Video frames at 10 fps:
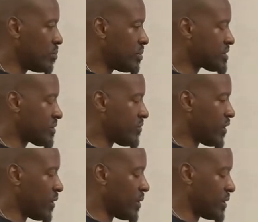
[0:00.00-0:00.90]
Pushing
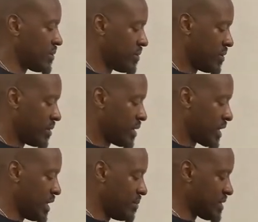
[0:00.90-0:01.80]
forward,
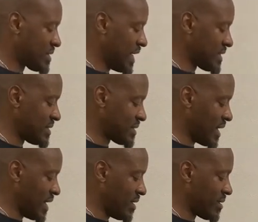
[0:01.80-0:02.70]
keeping this nice and
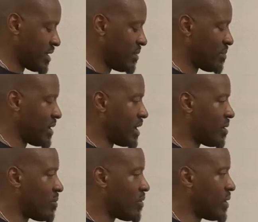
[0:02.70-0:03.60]
tight, keeping the
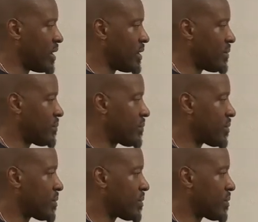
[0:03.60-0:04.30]
elbow in.